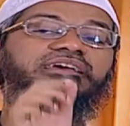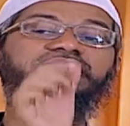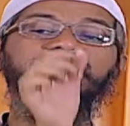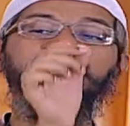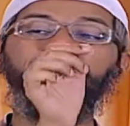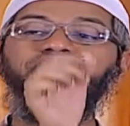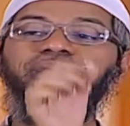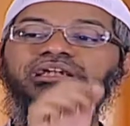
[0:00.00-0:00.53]
in the
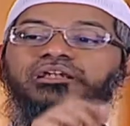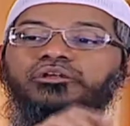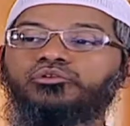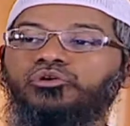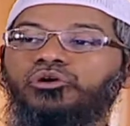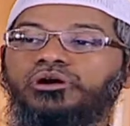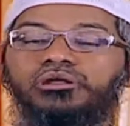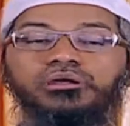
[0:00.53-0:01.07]
Indian Penal
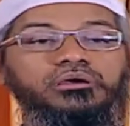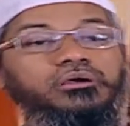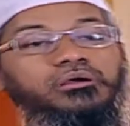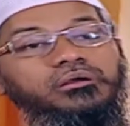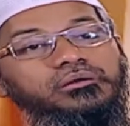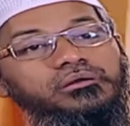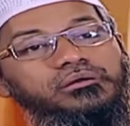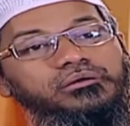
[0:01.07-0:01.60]
Code
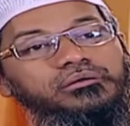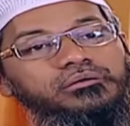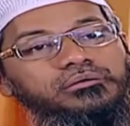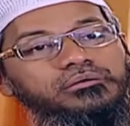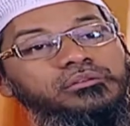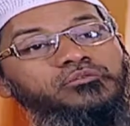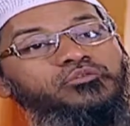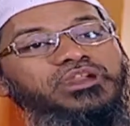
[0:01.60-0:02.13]

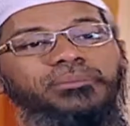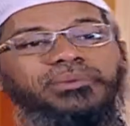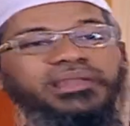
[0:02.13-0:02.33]
would